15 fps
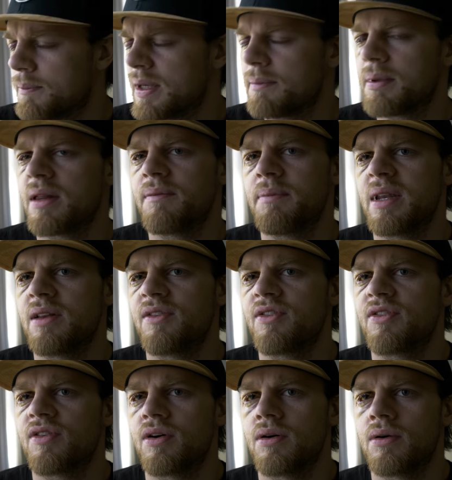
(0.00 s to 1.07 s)
People have been
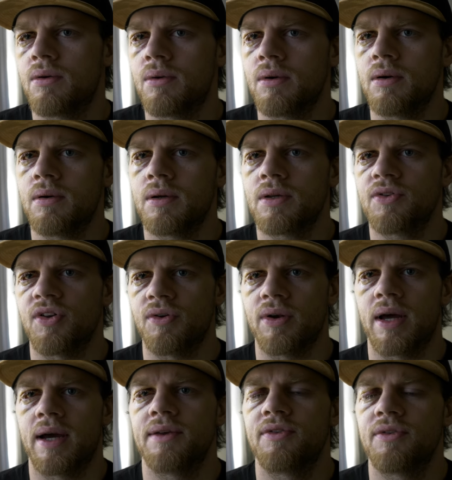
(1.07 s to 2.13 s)
so
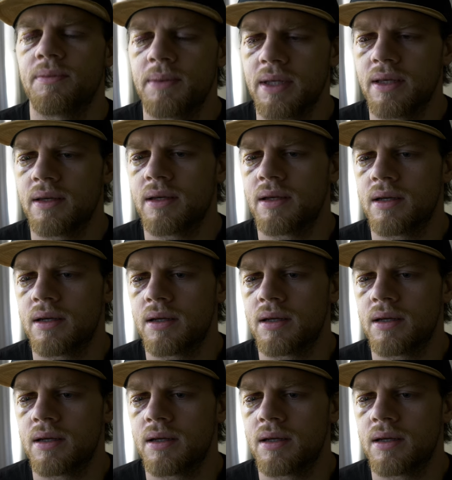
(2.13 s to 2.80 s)
nice to me,